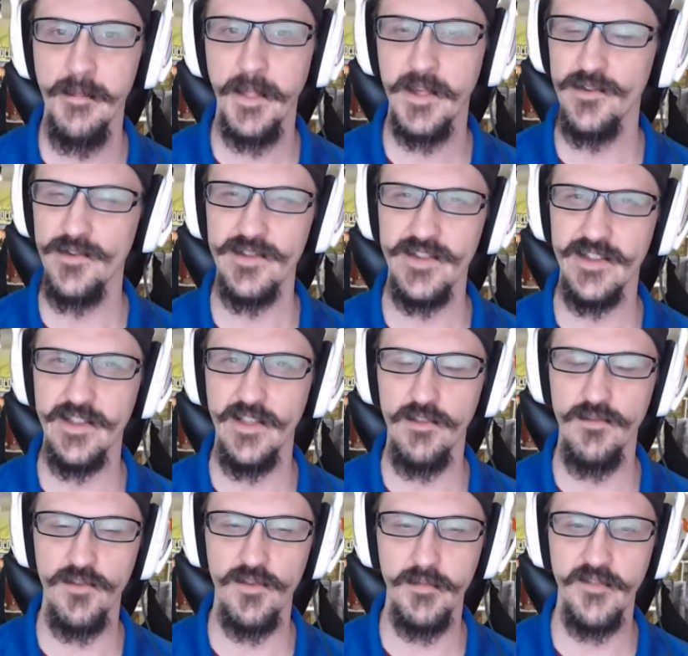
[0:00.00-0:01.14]
So it sits in a
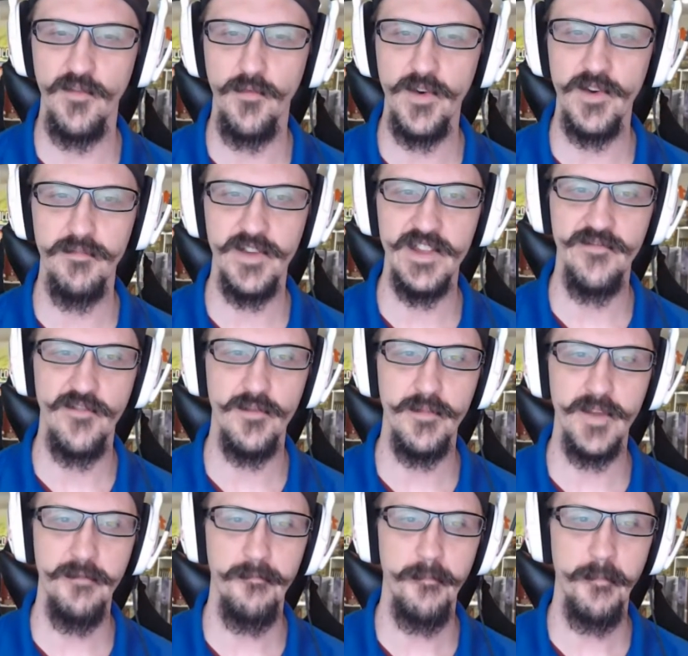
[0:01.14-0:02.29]
little bit of a weird place for me.